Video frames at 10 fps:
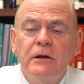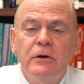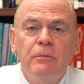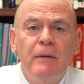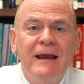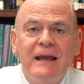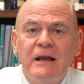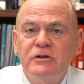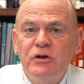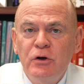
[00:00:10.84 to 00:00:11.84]
you're
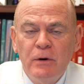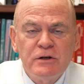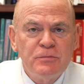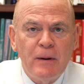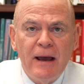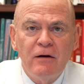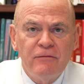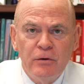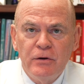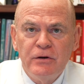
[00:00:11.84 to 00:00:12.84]
making too much spinal
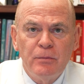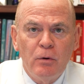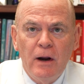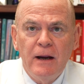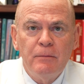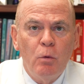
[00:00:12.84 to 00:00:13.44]
fluid in your brain